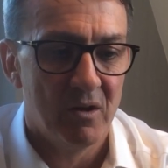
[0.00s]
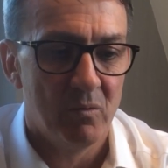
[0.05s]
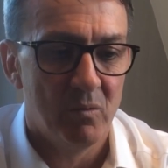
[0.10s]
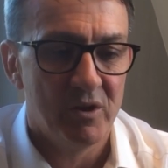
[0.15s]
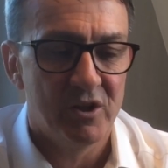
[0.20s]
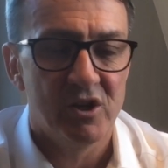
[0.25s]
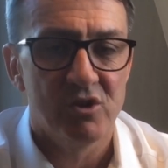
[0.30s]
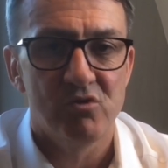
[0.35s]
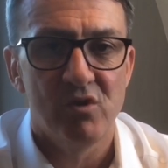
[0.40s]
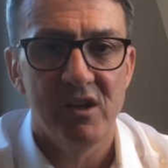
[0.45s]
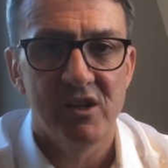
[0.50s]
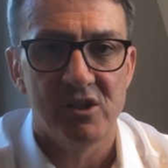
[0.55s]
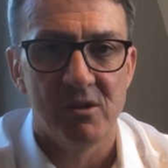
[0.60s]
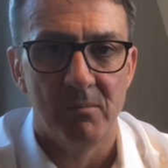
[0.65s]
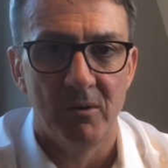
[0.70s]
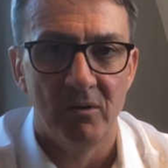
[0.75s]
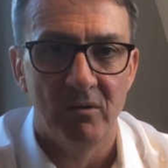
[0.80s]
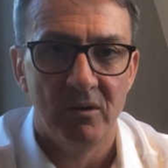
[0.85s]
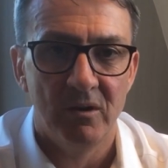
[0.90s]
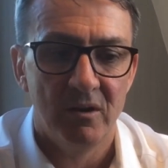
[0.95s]
which is
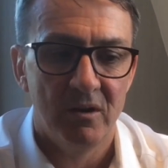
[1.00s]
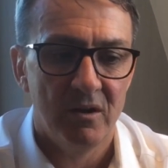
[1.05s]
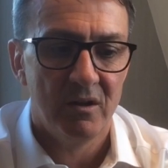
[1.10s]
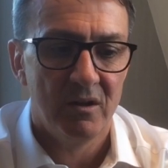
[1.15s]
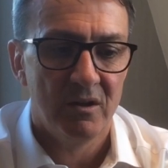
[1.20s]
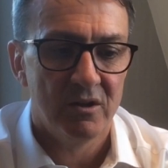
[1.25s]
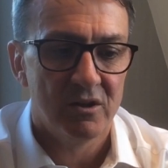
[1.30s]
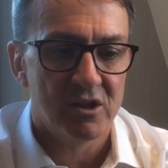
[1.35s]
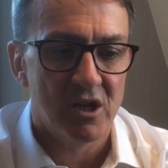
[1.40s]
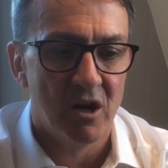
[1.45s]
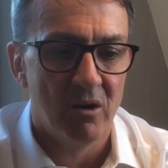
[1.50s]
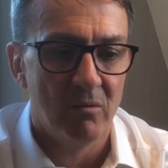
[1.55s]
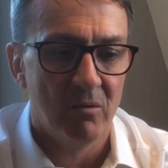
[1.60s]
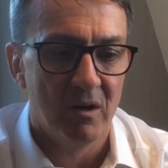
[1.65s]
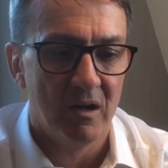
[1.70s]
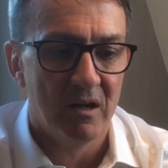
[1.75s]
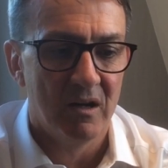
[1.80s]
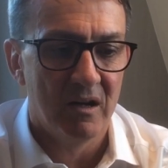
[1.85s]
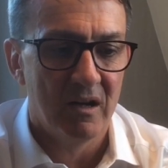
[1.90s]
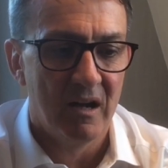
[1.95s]
reasonable, so
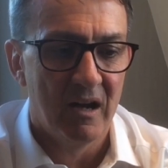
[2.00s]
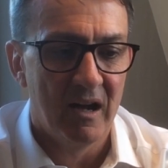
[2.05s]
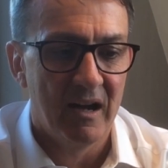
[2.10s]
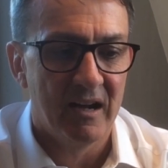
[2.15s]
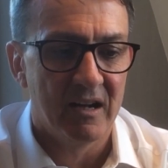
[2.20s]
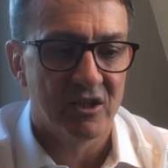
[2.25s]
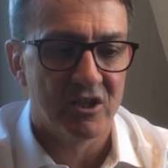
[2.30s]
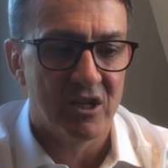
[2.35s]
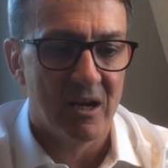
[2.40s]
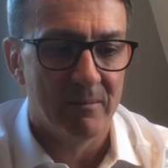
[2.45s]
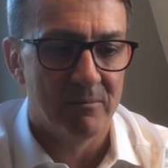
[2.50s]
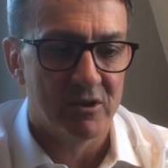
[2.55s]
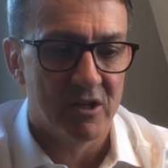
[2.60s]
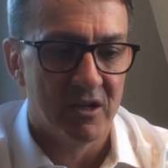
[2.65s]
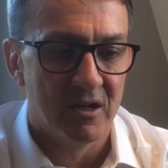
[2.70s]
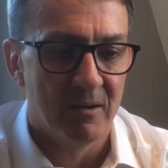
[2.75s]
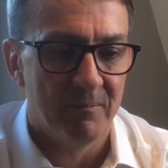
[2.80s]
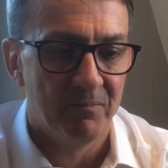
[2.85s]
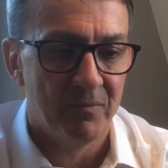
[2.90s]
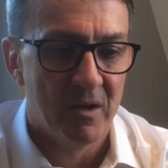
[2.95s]
I
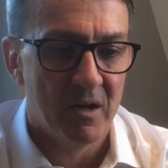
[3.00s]
accepted.